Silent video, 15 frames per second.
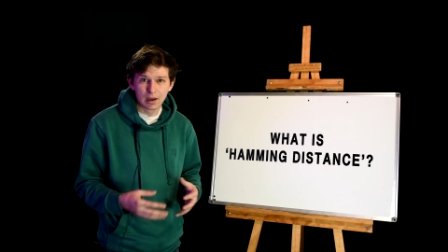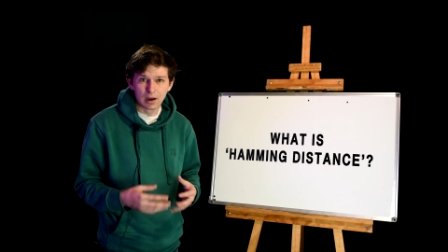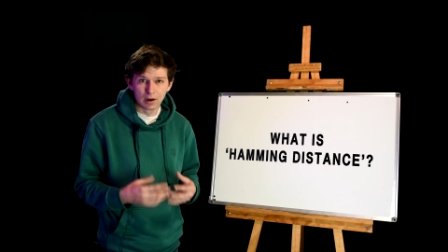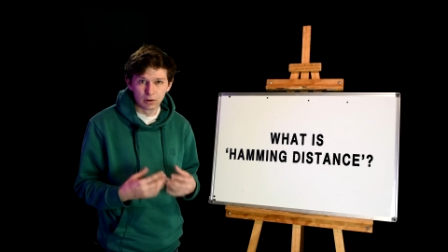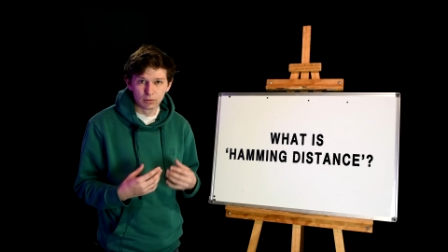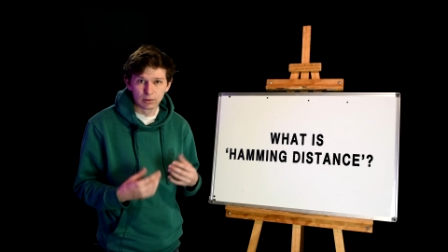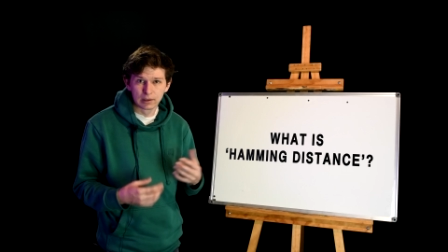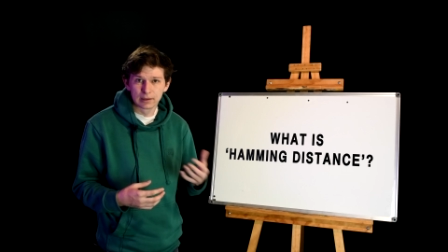
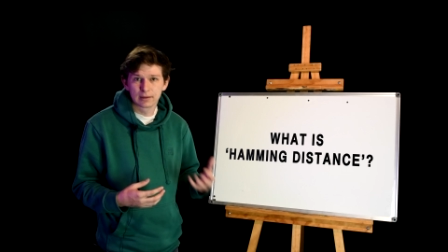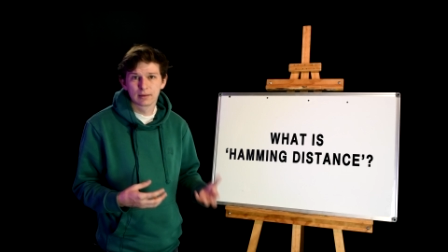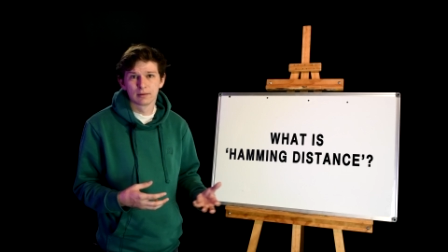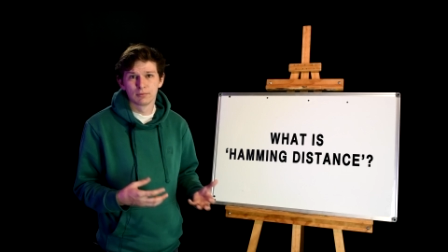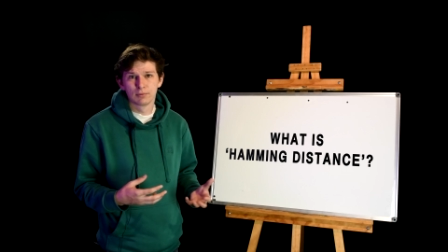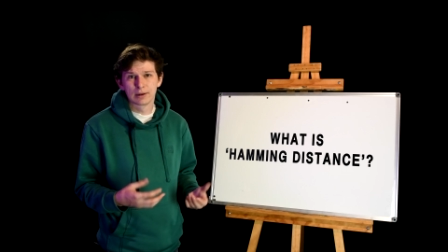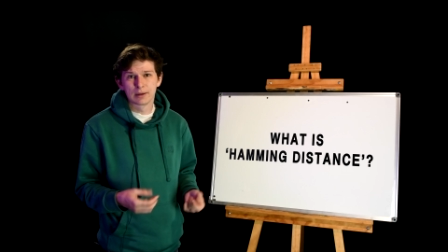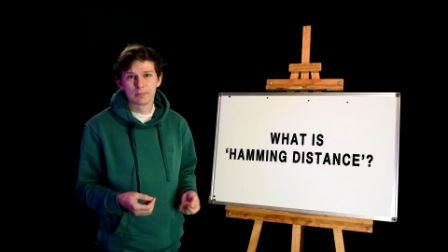I'll link the
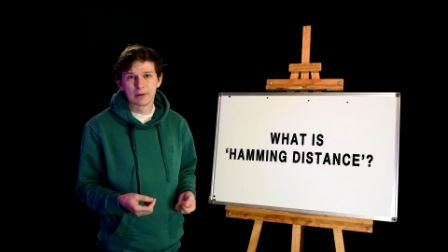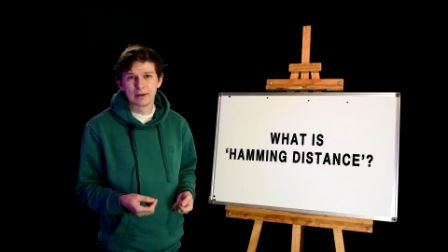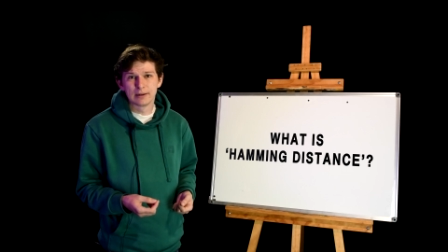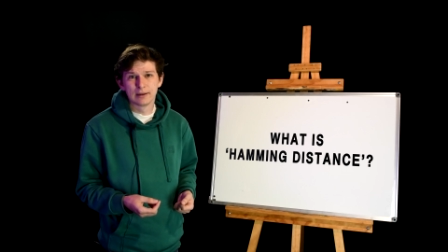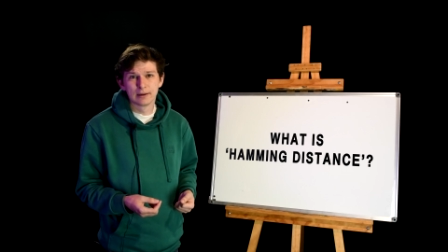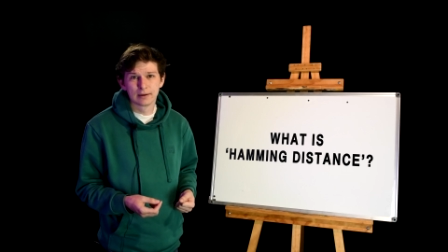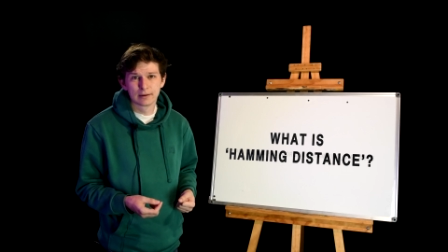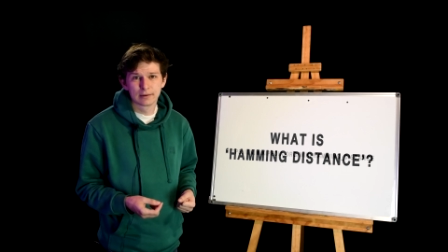
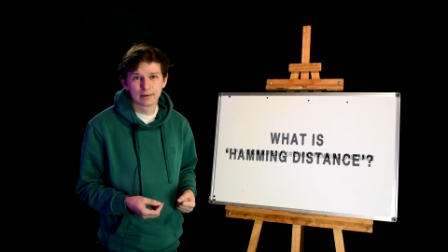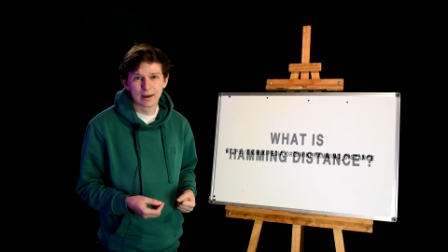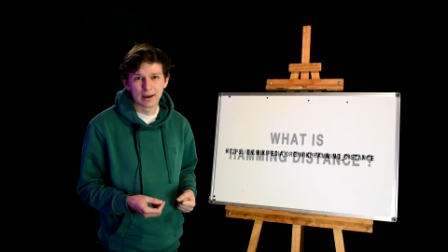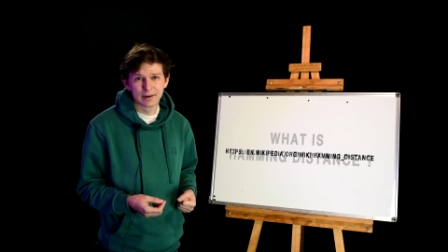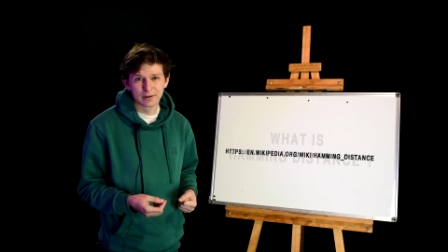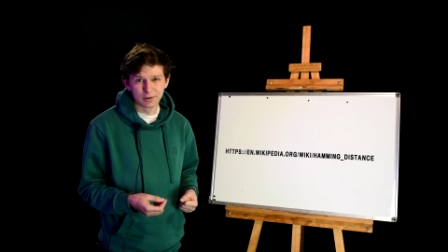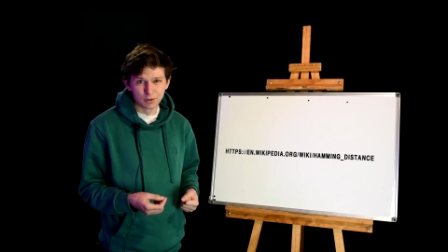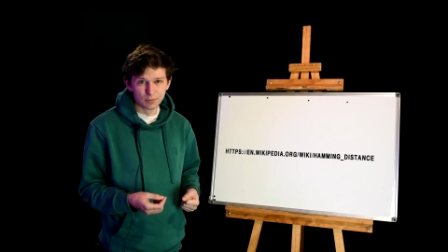Wikipedia
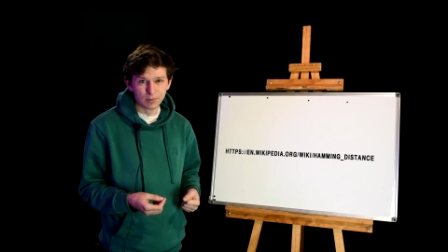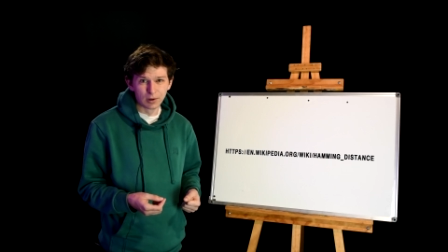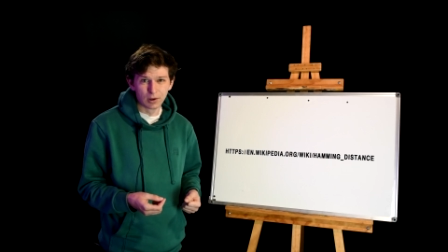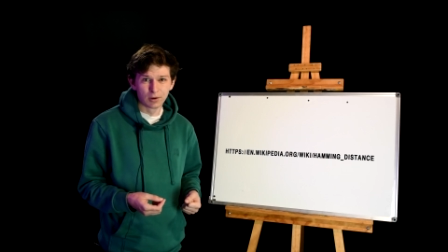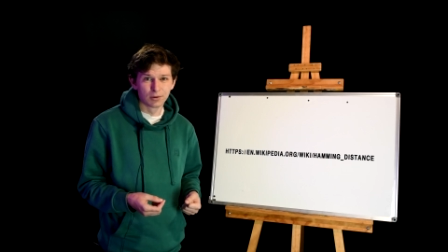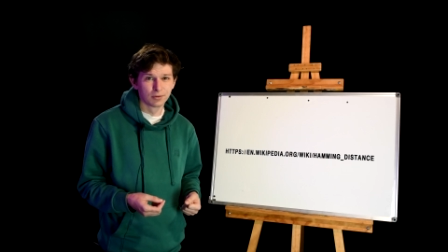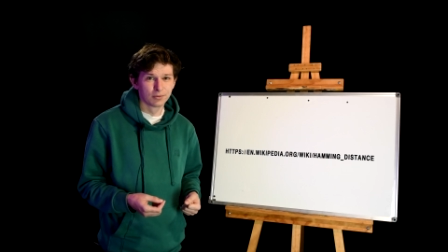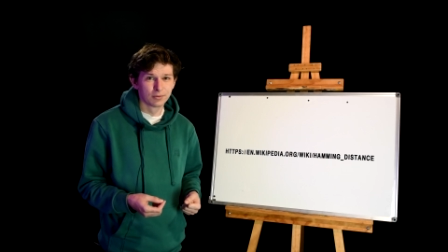article
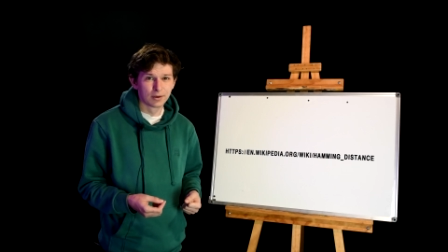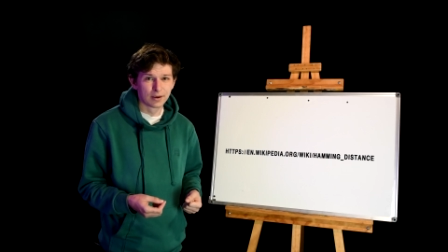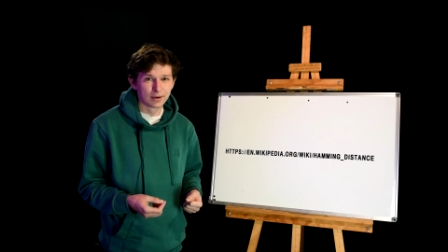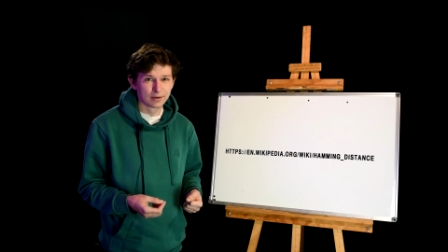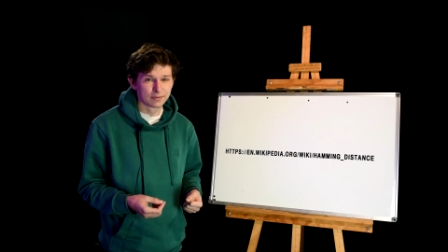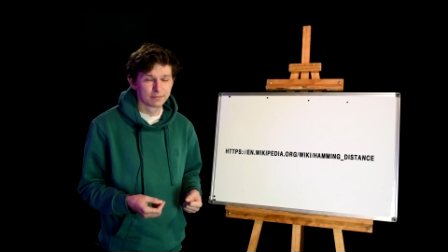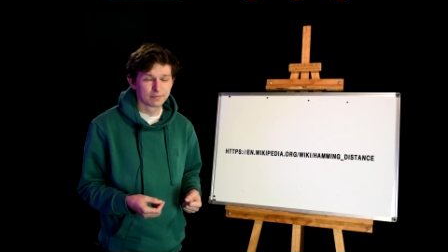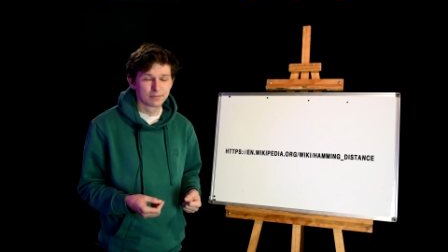below,
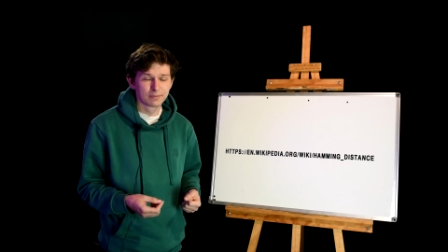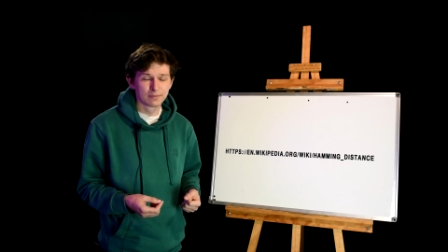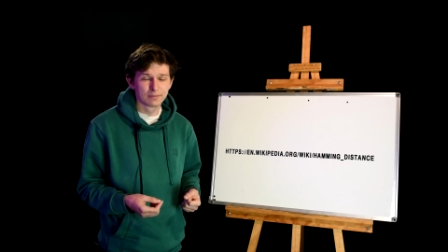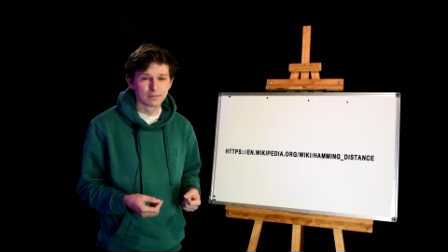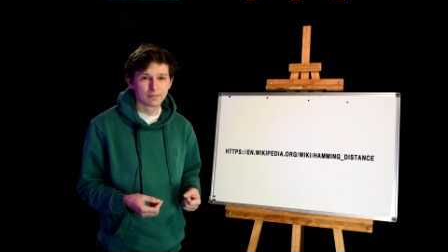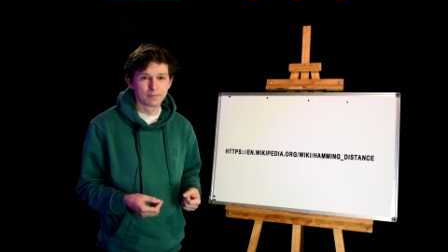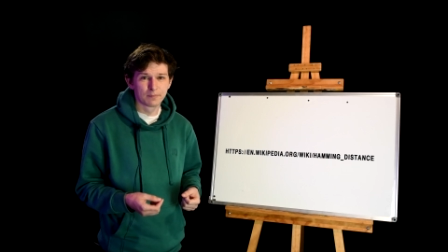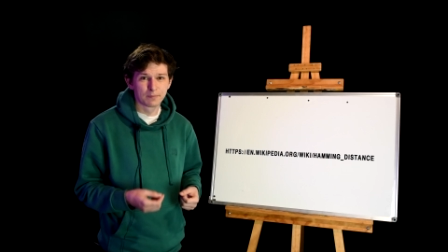uh,
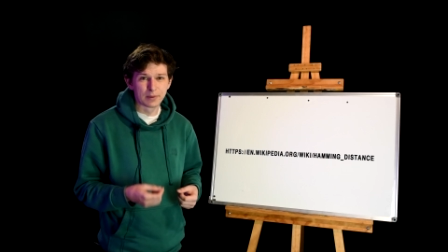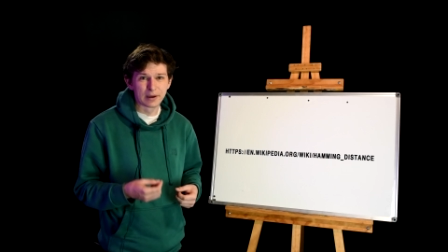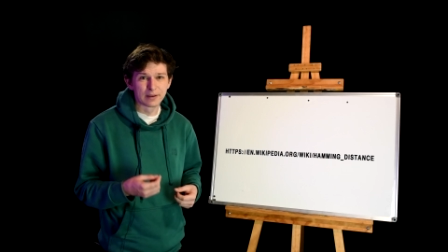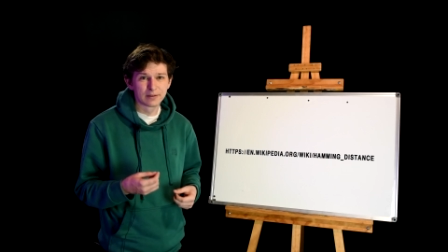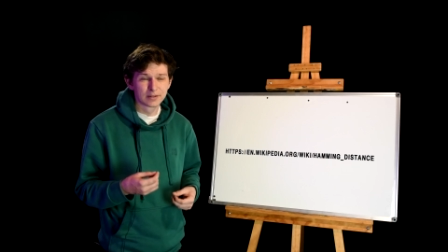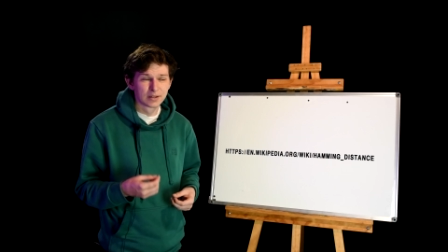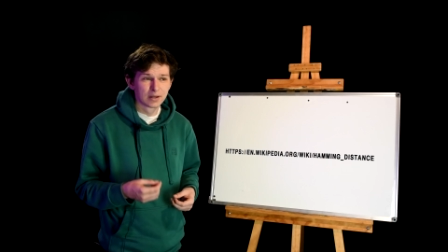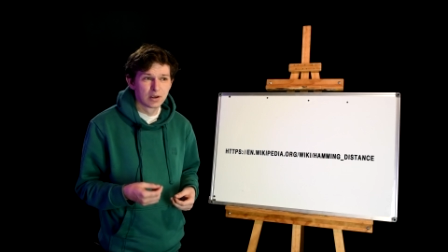
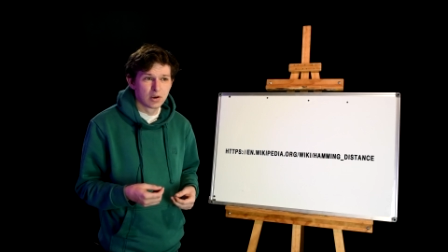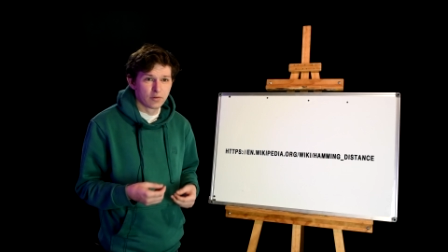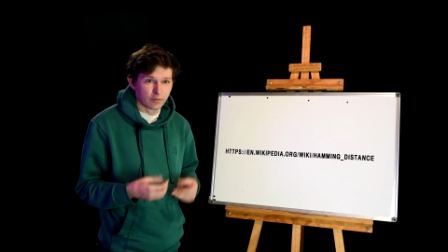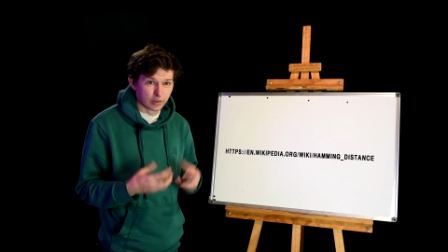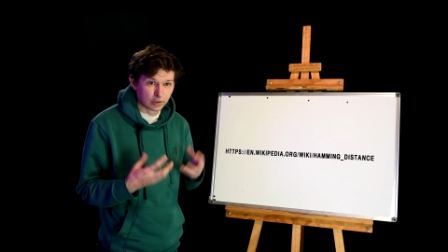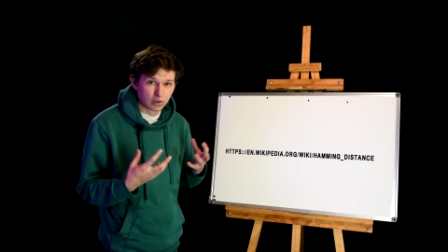but for